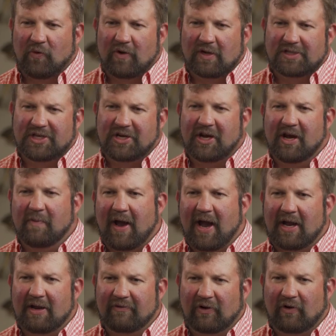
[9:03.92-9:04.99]
once you come
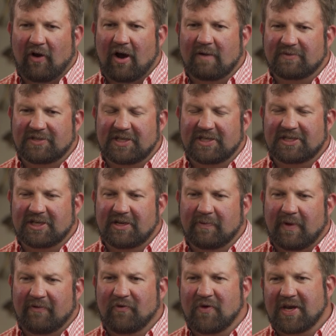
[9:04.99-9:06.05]
out of a crop system,
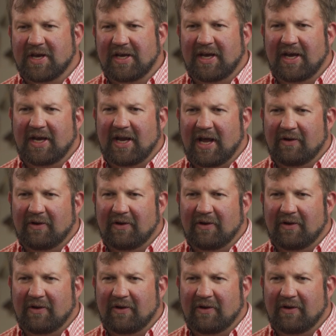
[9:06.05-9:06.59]
if we can get